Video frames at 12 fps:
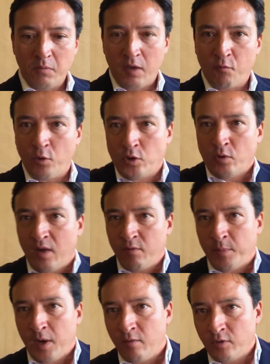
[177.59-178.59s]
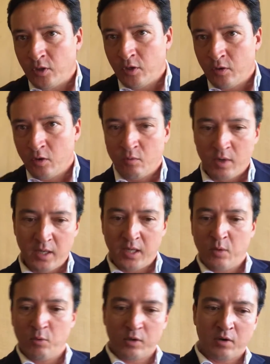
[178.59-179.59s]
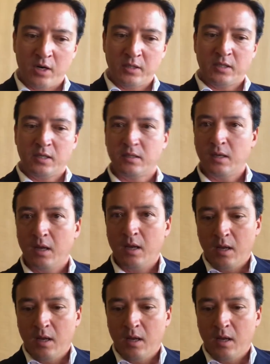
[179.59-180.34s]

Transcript: If we don't have a power of attorney already, he will grant it.